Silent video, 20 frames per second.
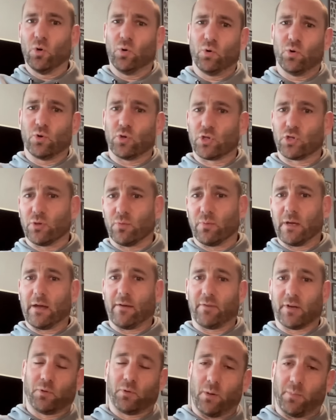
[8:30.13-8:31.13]
Or should we
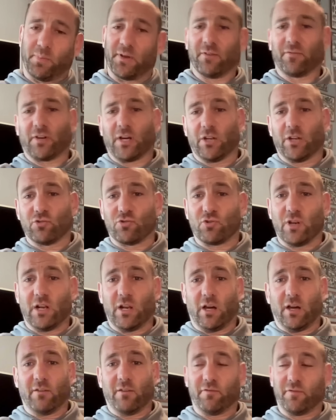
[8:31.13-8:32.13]
have a copy of Country
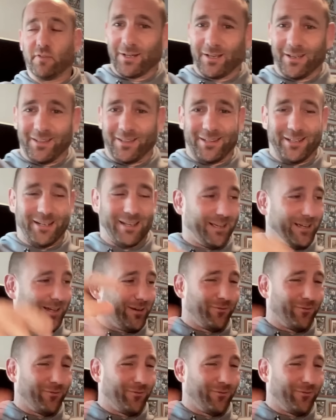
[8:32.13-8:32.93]
Life in the